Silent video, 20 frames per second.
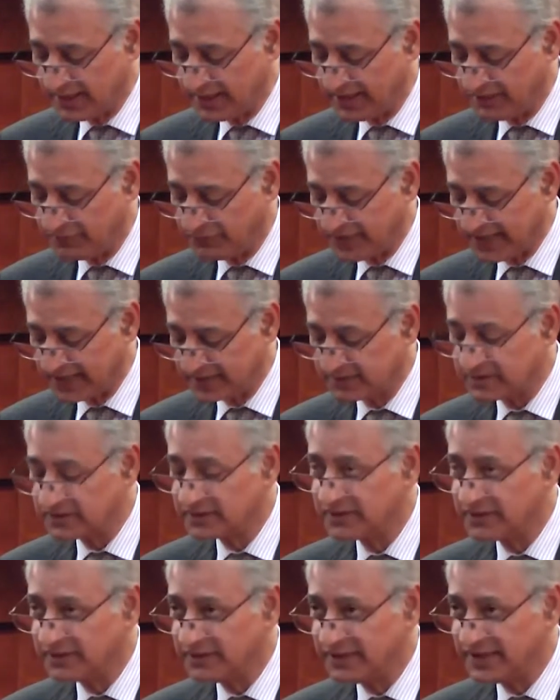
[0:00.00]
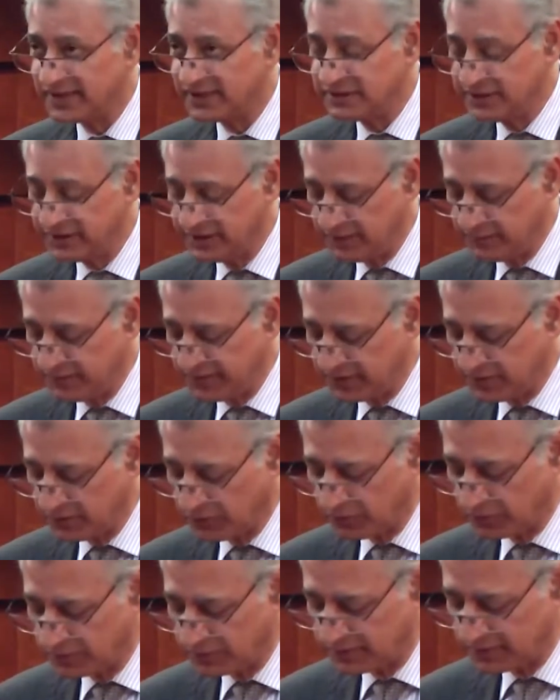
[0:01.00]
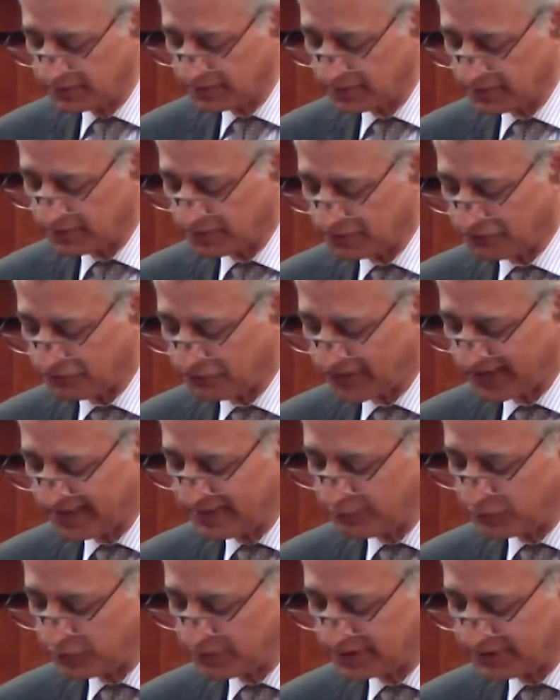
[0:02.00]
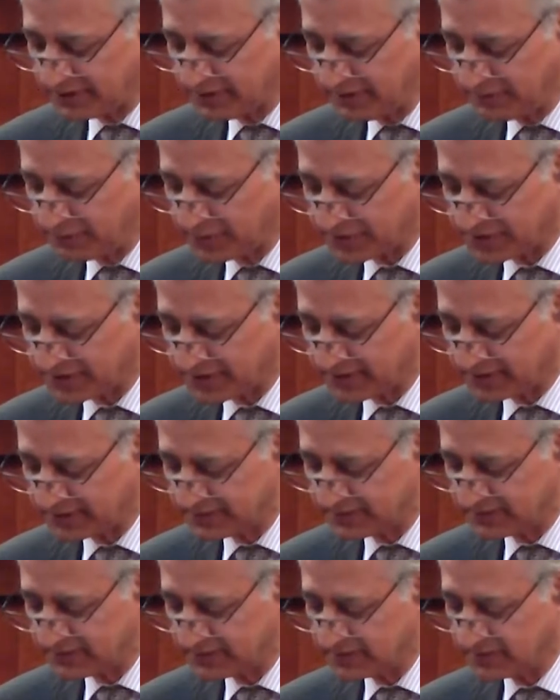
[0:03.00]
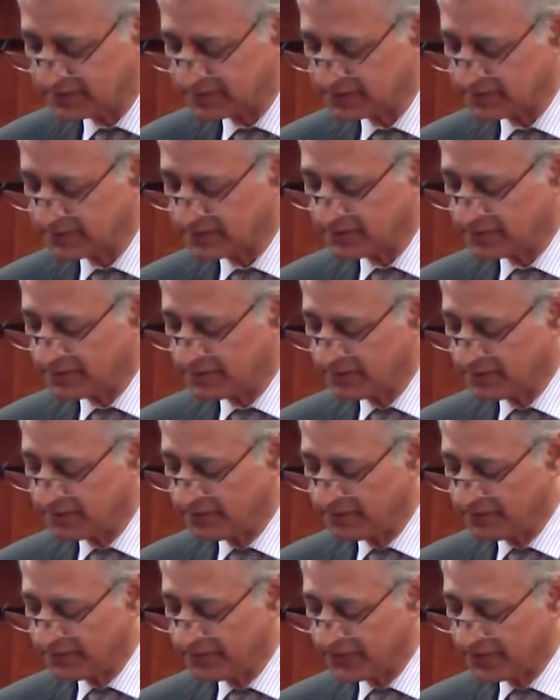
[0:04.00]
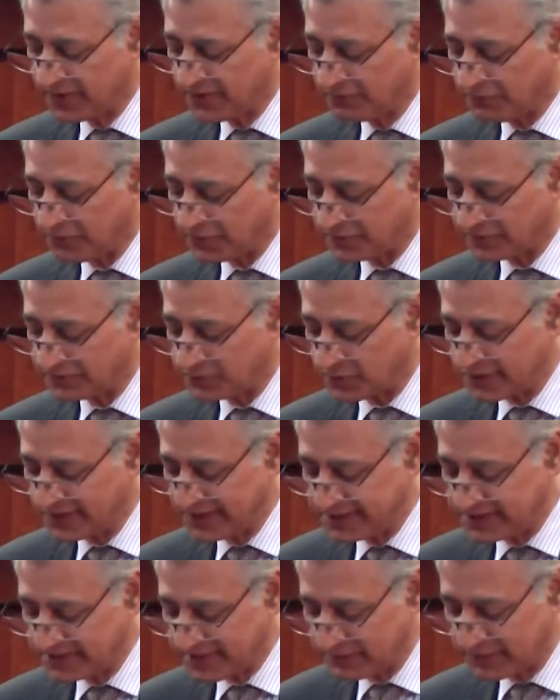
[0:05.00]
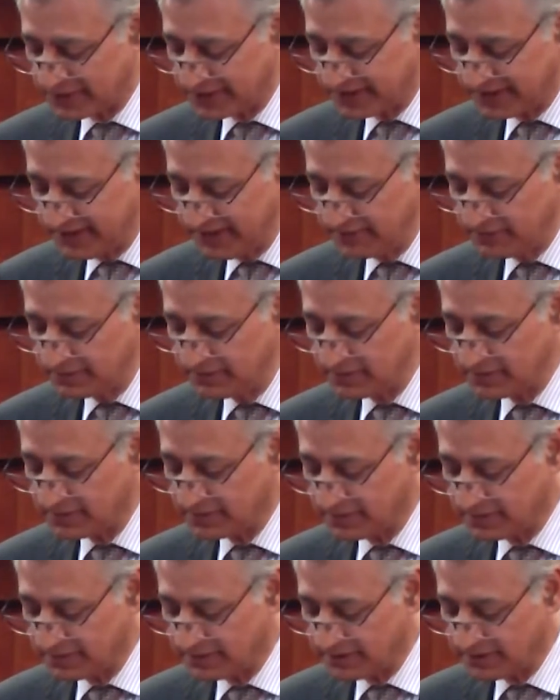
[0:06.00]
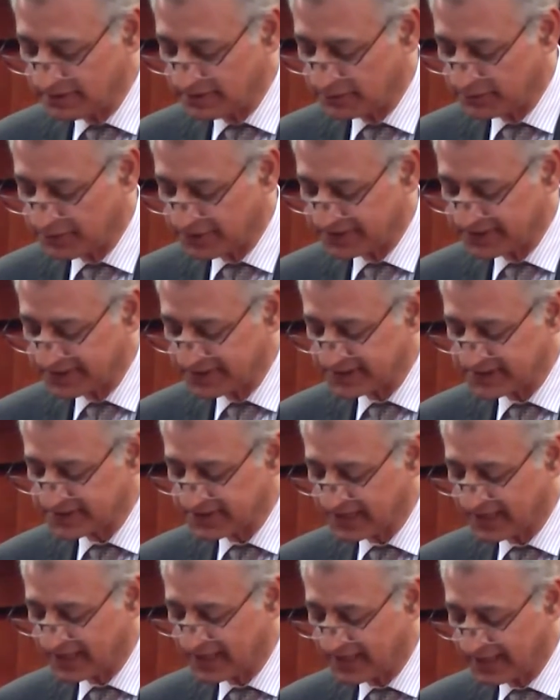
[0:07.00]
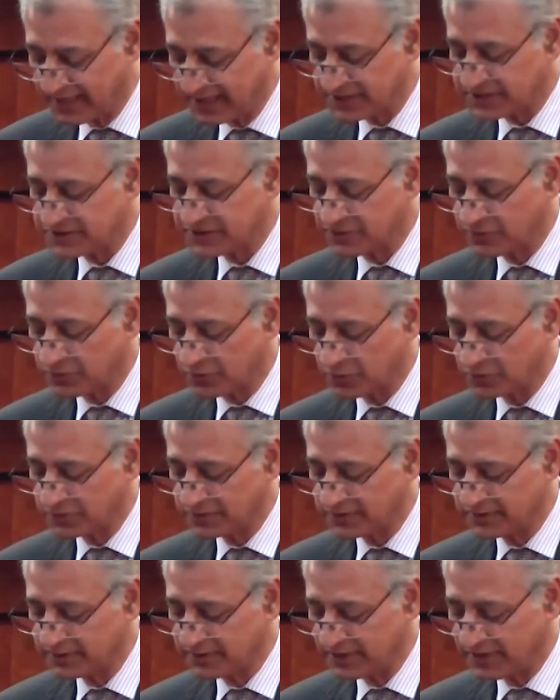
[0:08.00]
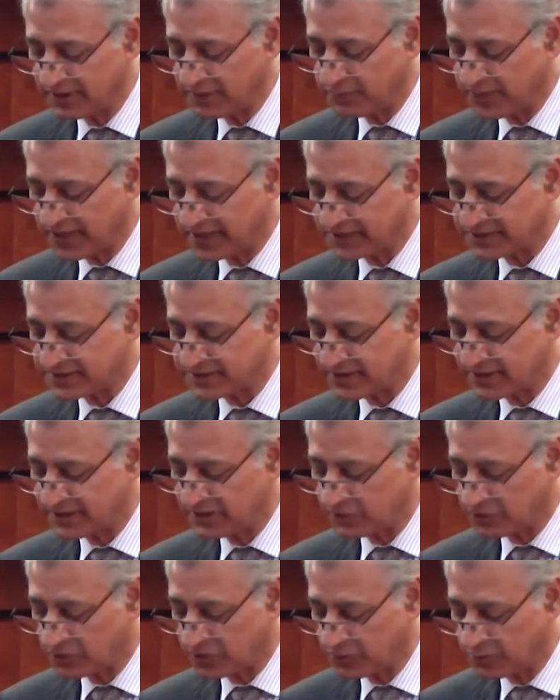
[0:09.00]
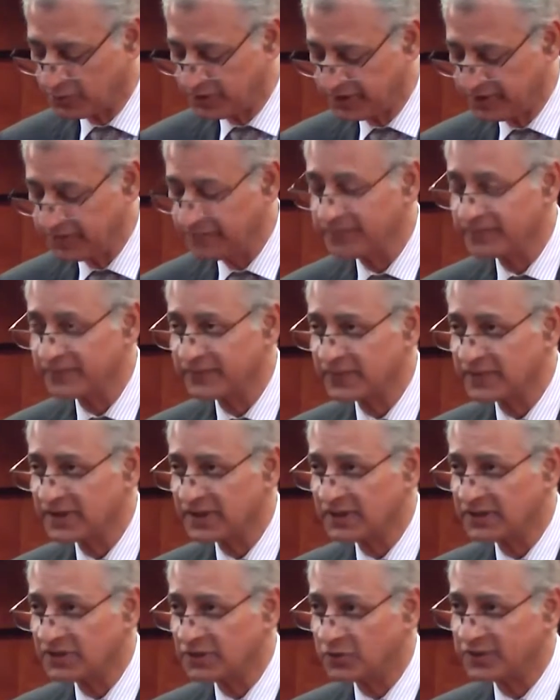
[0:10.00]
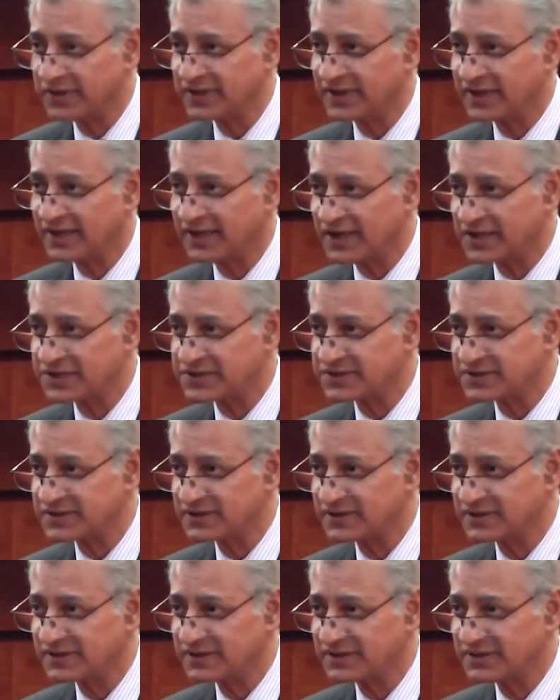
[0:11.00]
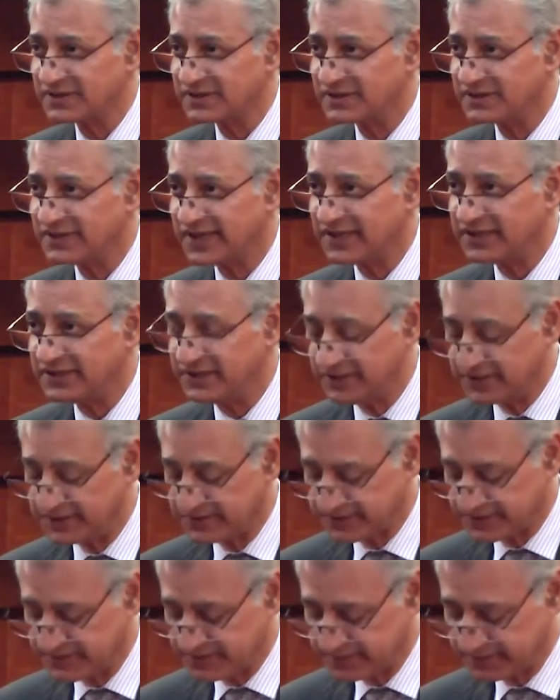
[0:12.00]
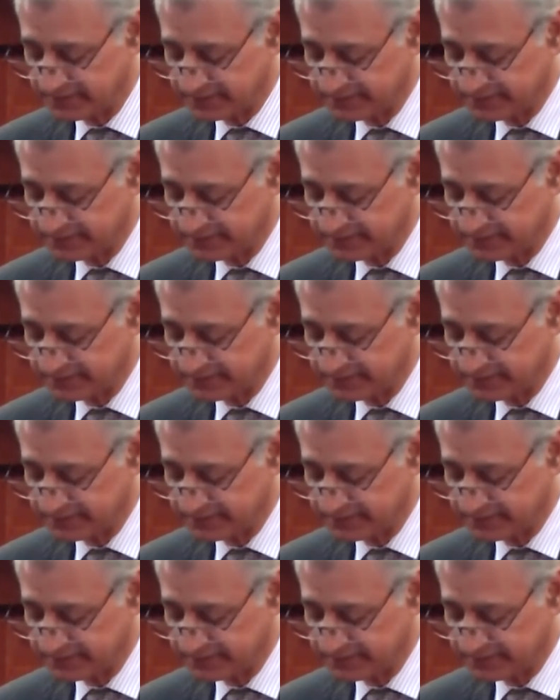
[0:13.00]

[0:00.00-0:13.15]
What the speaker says: In fact, real GDP growth of 5.3% for 2017 represents the highest growth in Pakistan economy during the last 10 years.